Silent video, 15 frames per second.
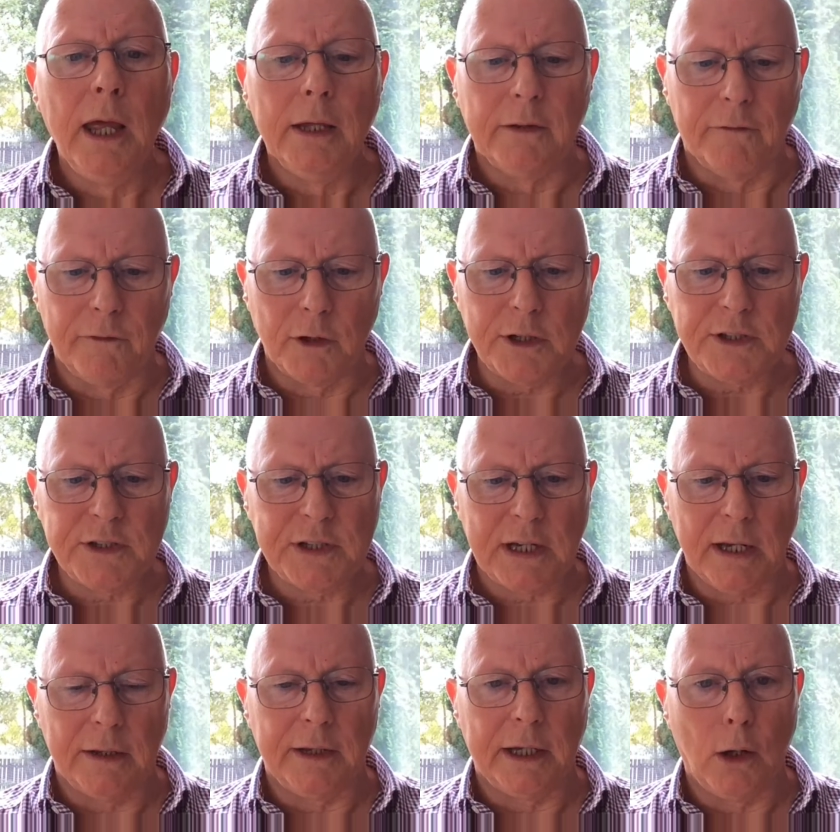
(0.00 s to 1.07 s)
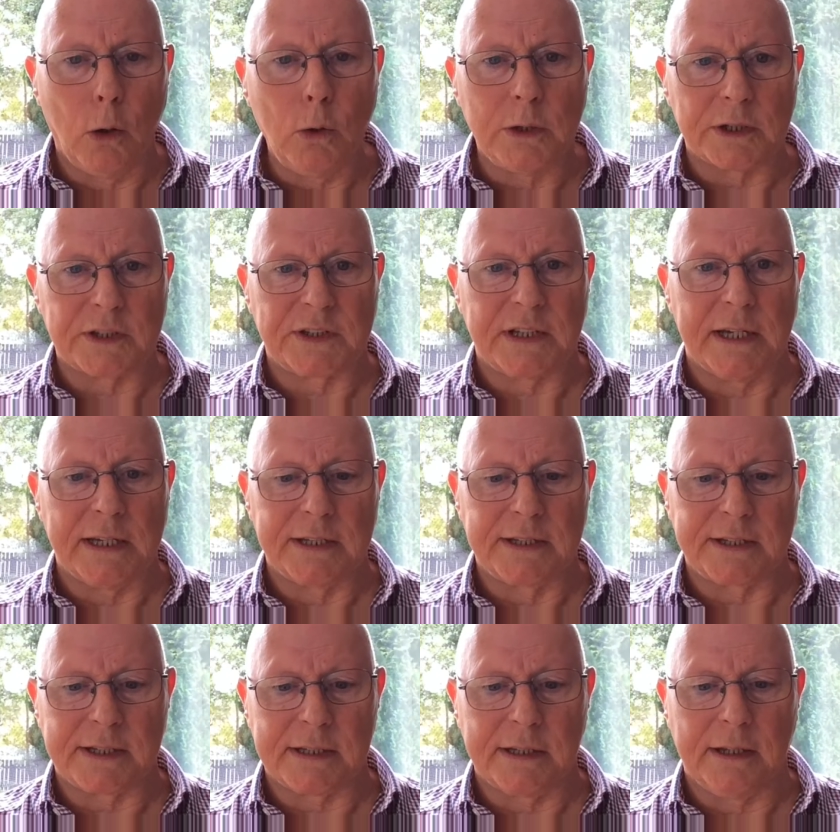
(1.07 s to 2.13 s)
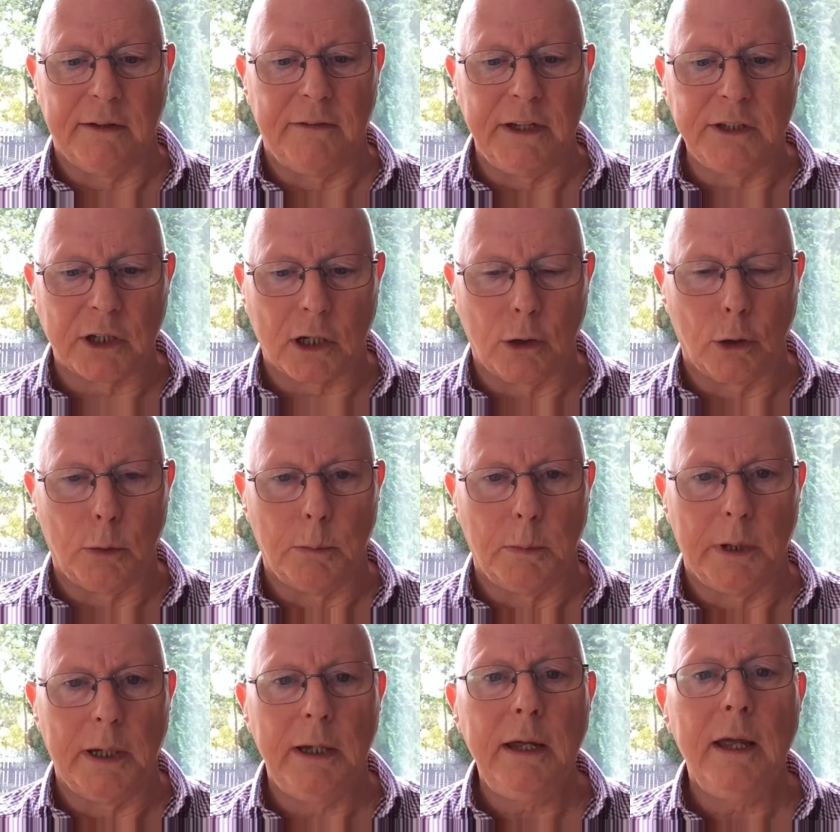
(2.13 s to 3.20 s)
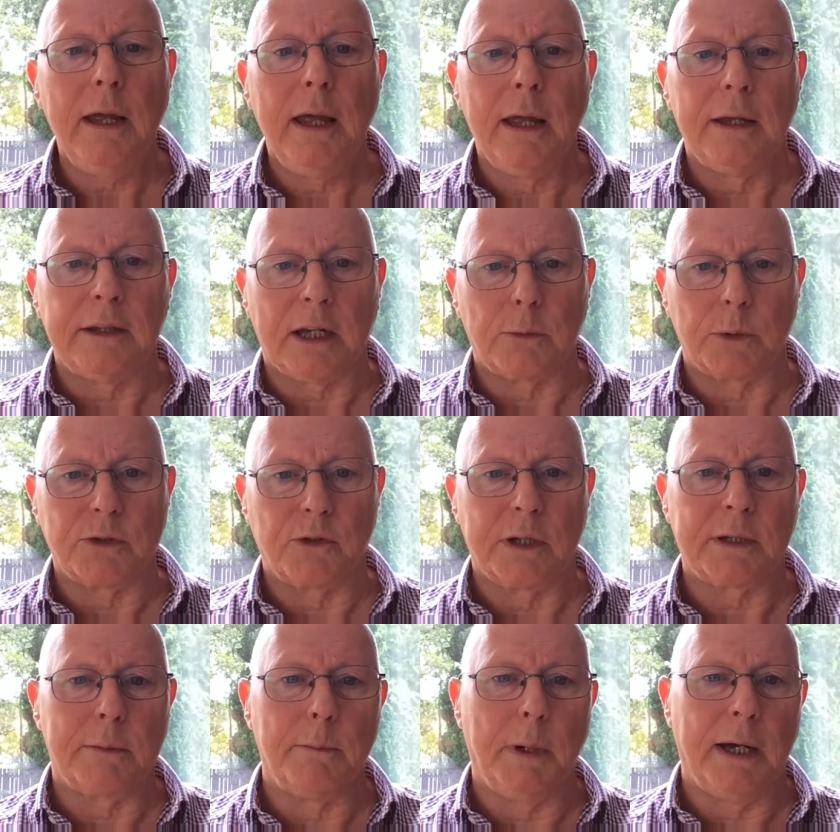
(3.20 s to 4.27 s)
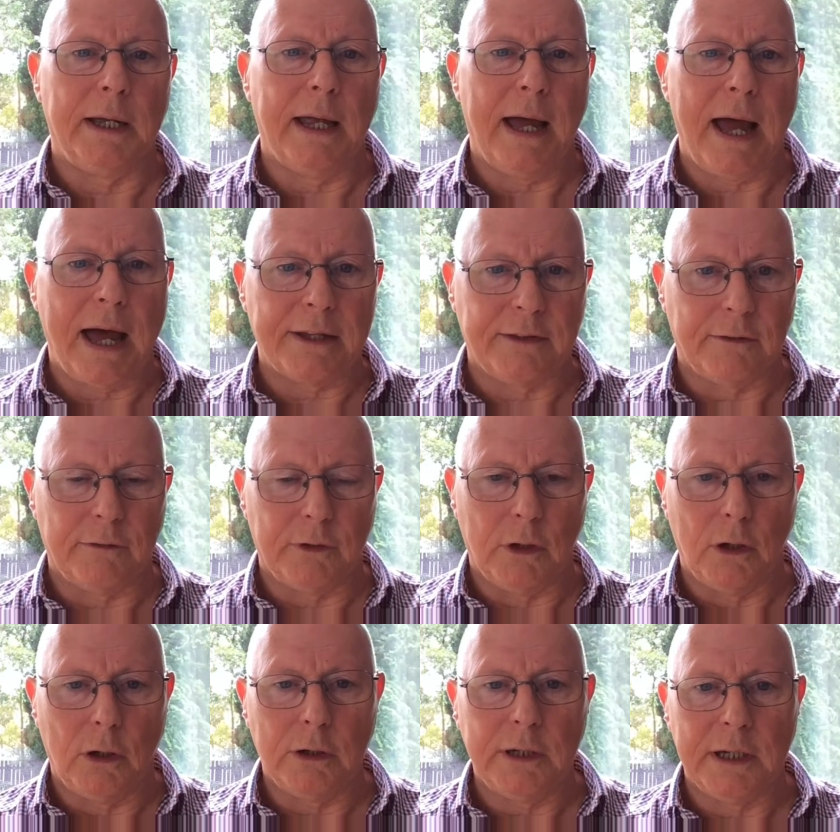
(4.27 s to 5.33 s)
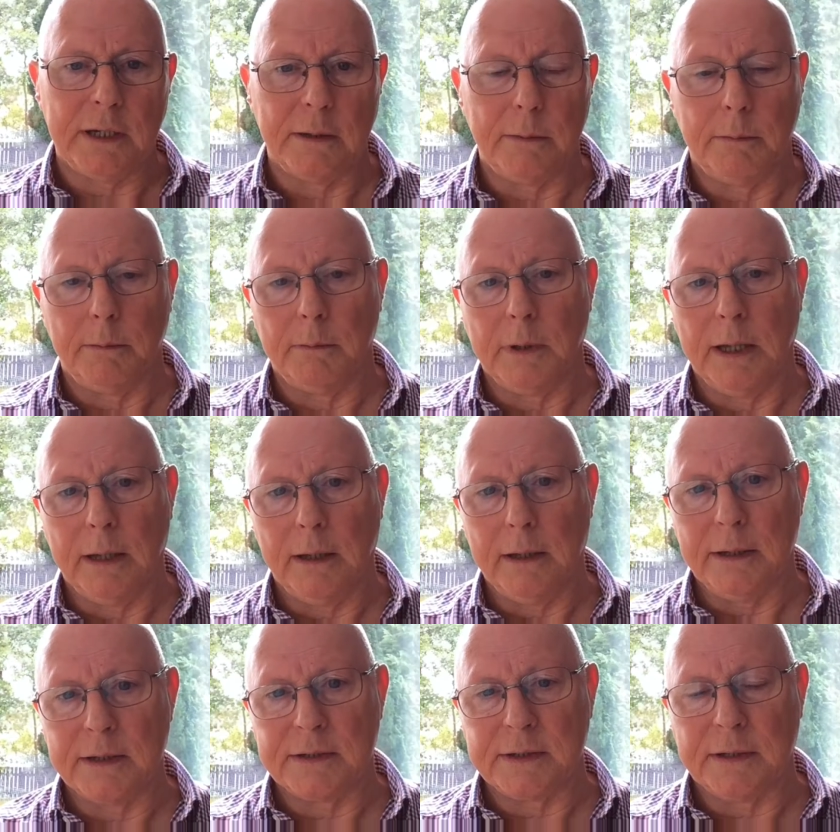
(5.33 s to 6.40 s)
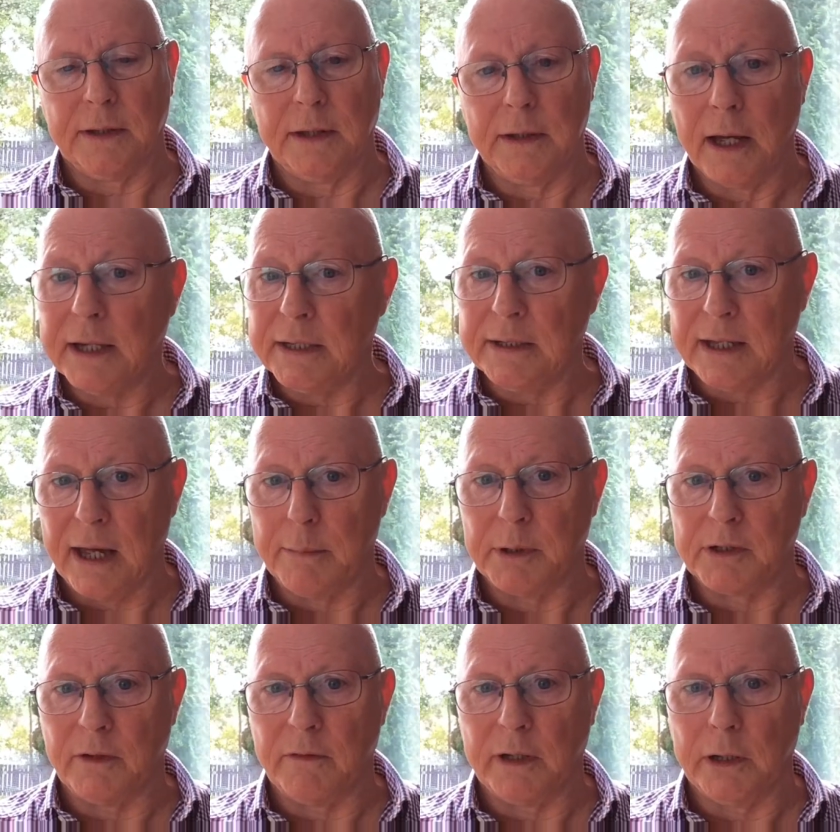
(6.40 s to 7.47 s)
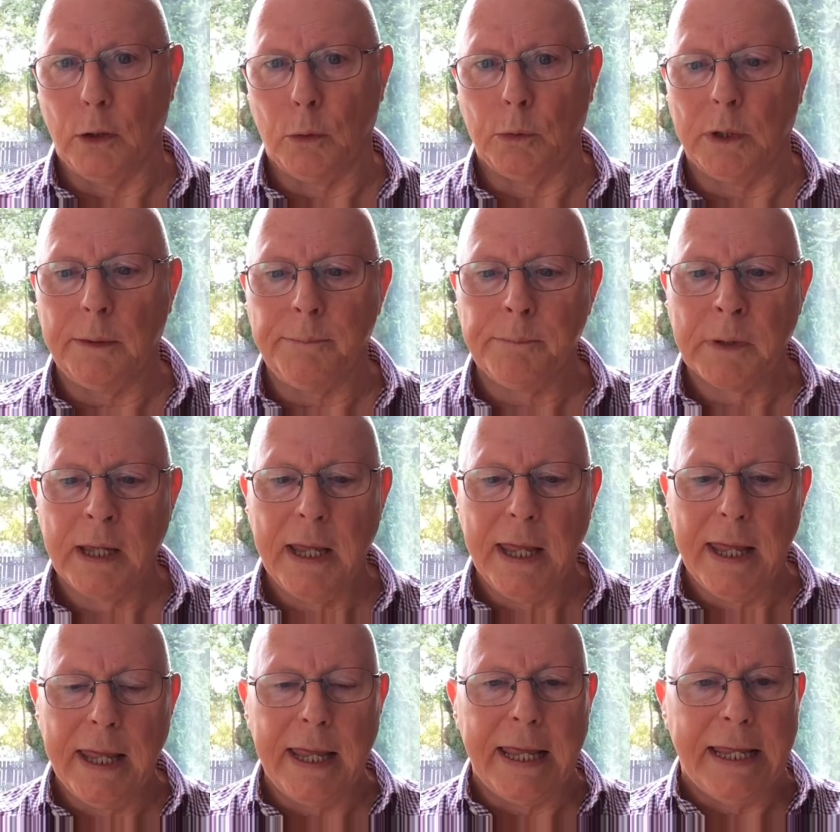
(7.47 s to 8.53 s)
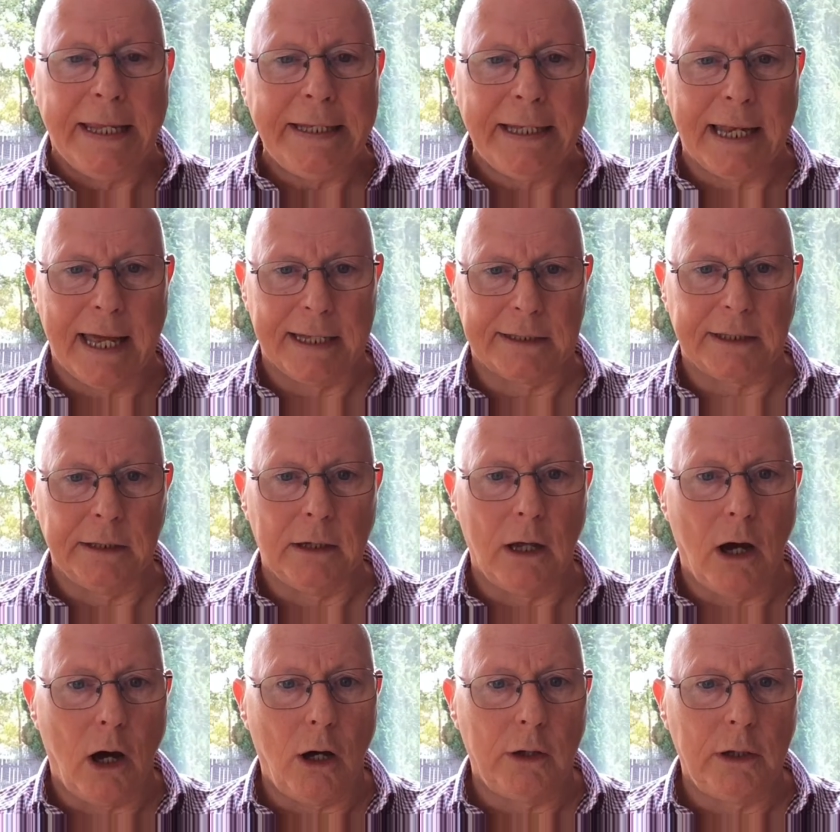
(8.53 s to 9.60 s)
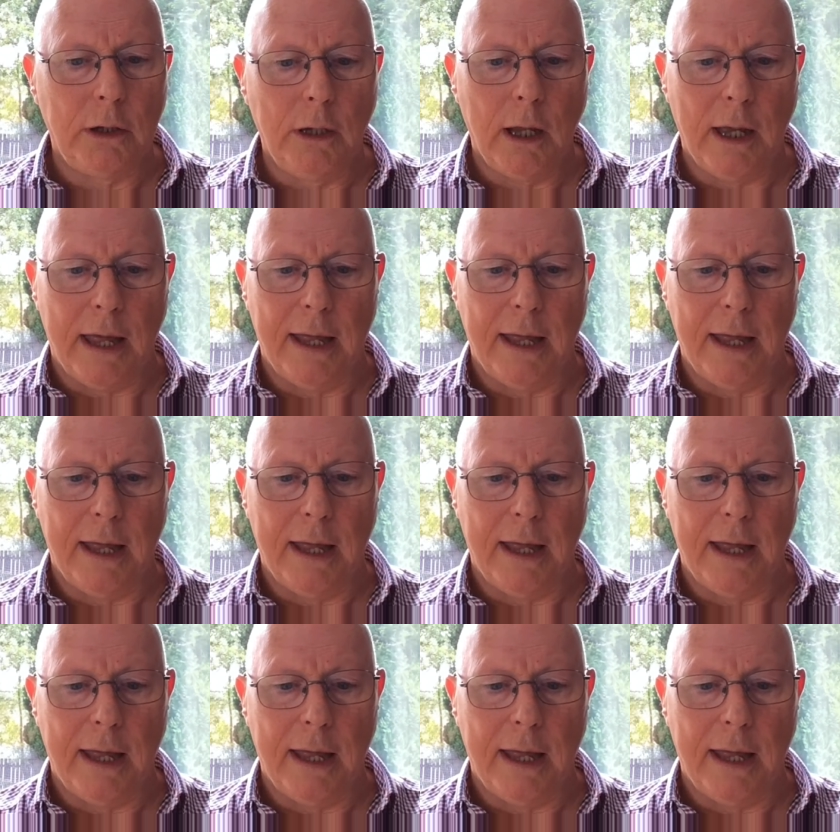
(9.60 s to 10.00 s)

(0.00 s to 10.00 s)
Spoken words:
The first, the oldest, is the Vita Columbae, that was written by Adamnan, who is the ninth abbot of Iona, in Latin on